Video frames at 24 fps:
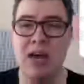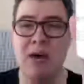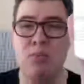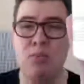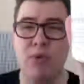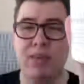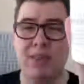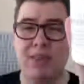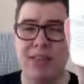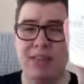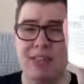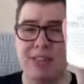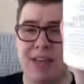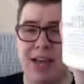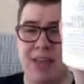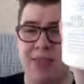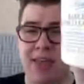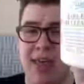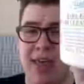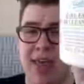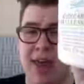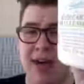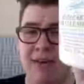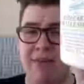With this line,
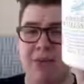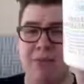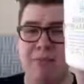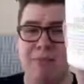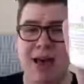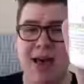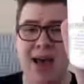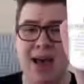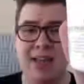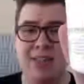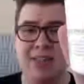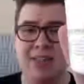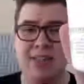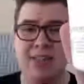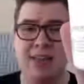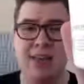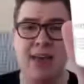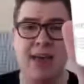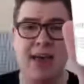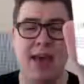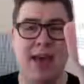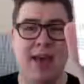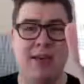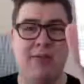they have a mask, they
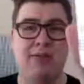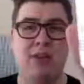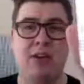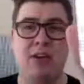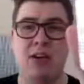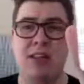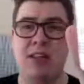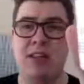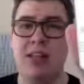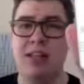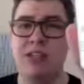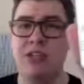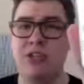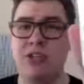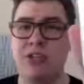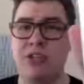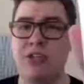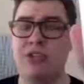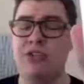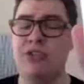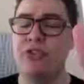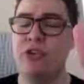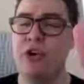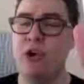have
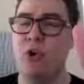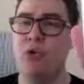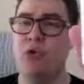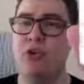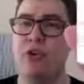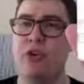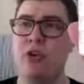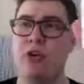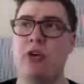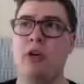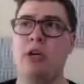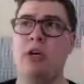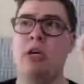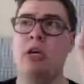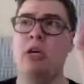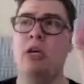cleanser, toner,